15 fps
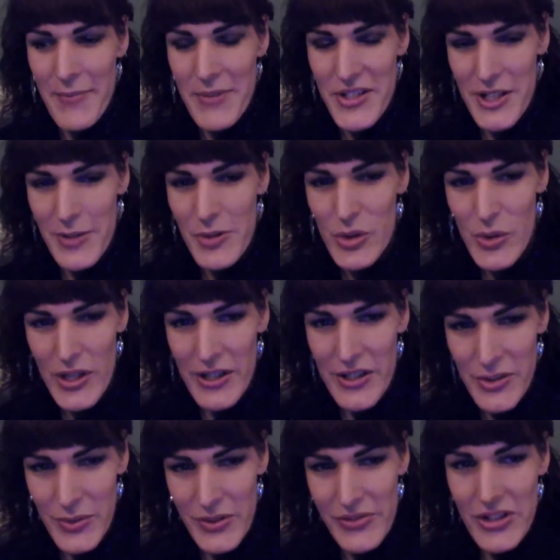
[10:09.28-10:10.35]
So between
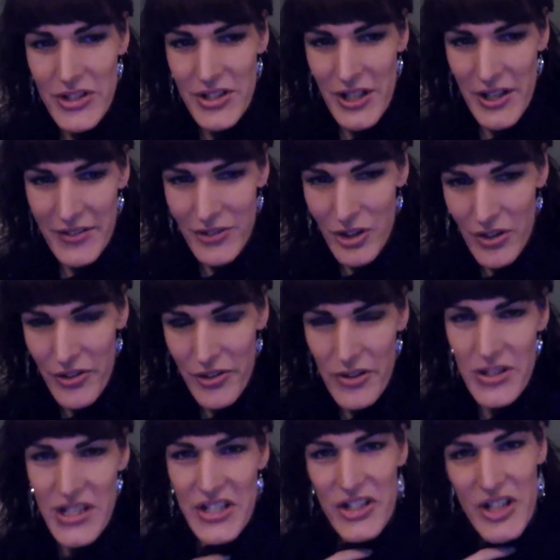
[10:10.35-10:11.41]
us, we've just kind of gone
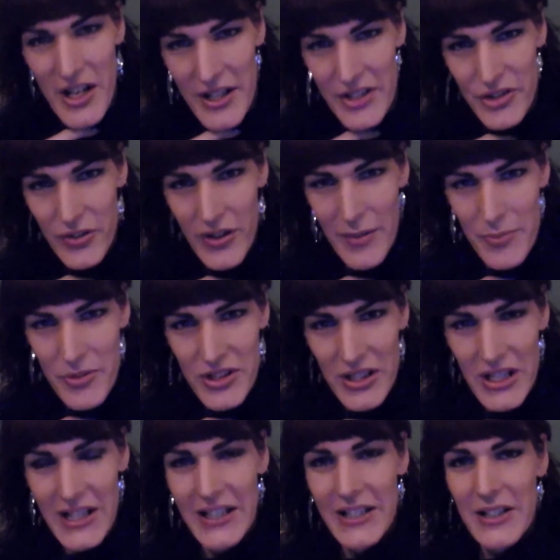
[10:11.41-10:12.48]
through the entire script,
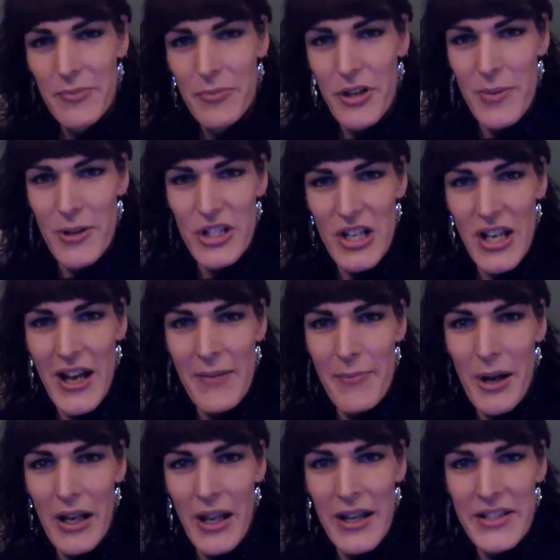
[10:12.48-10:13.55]
pretty much line
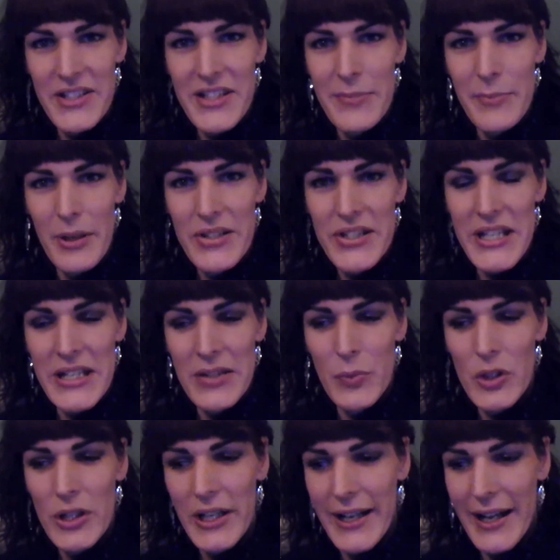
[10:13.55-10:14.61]
by line, scene by scene,
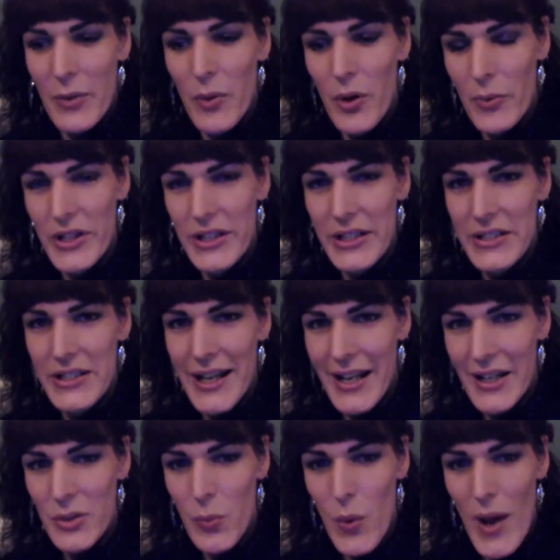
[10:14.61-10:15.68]
working out what we need and